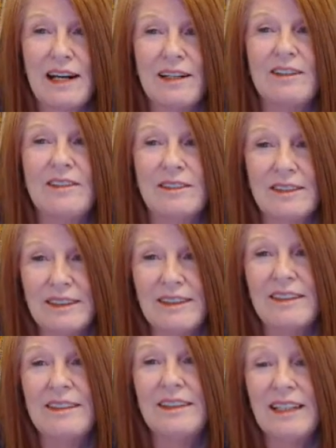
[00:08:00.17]

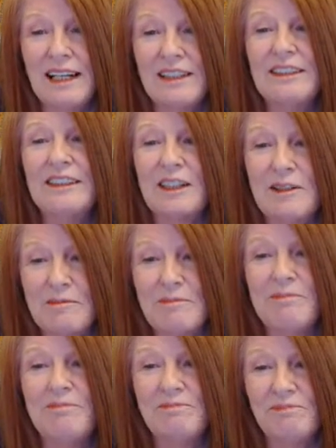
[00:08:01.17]
that's
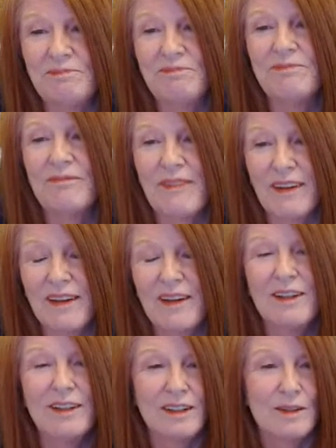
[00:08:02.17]

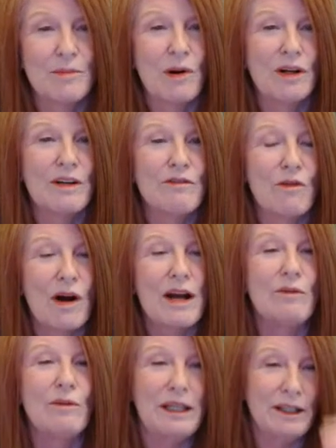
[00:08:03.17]
part of
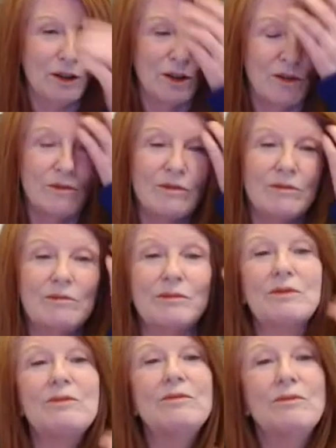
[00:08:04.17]
why we hear,
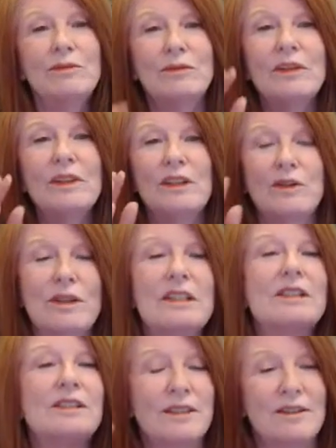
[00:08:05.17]
you know,
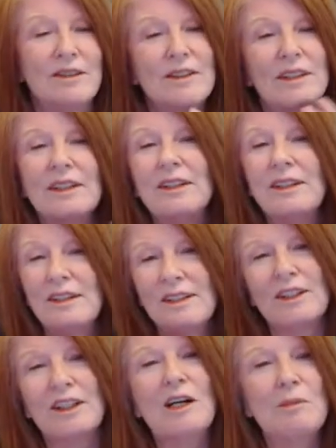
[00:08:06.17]
this
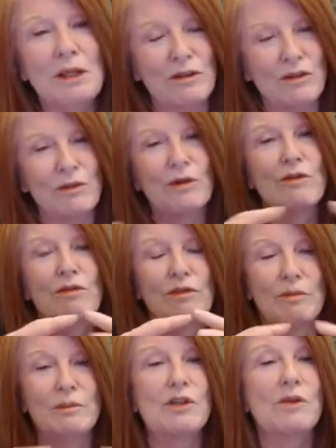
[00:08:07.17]
coming through
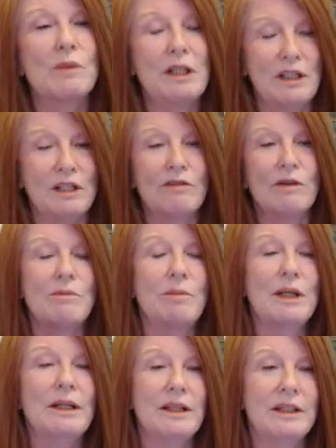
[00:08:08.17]
from so many different
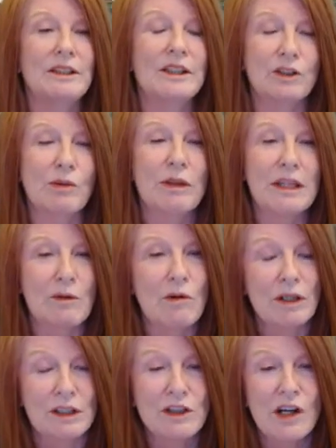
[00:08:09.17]
beings. It's what they
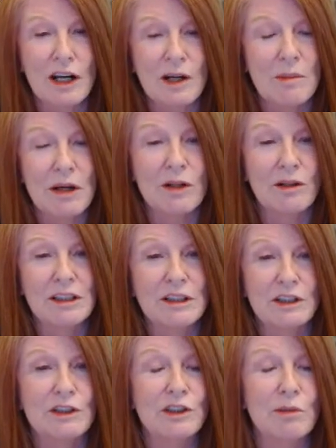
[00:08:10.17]
want to talk about because
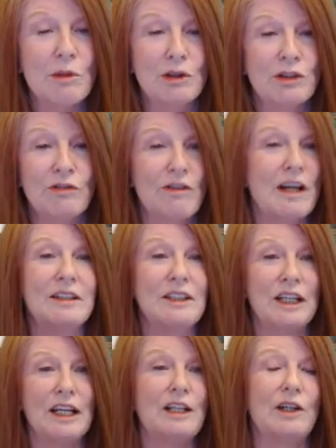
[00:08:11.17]
it's the most
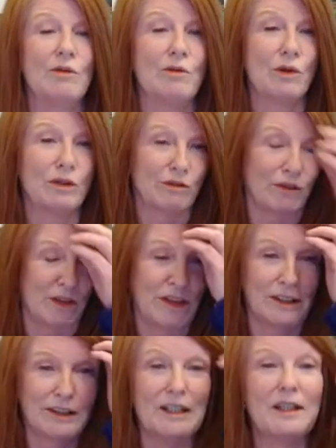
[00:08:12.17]
fascinating and wonderful
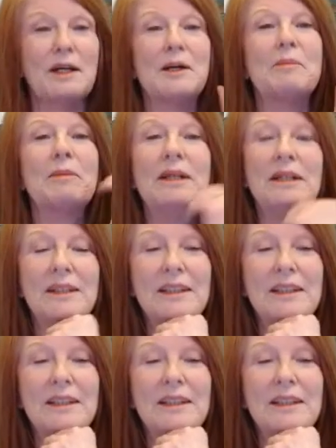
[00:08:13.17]
thing to them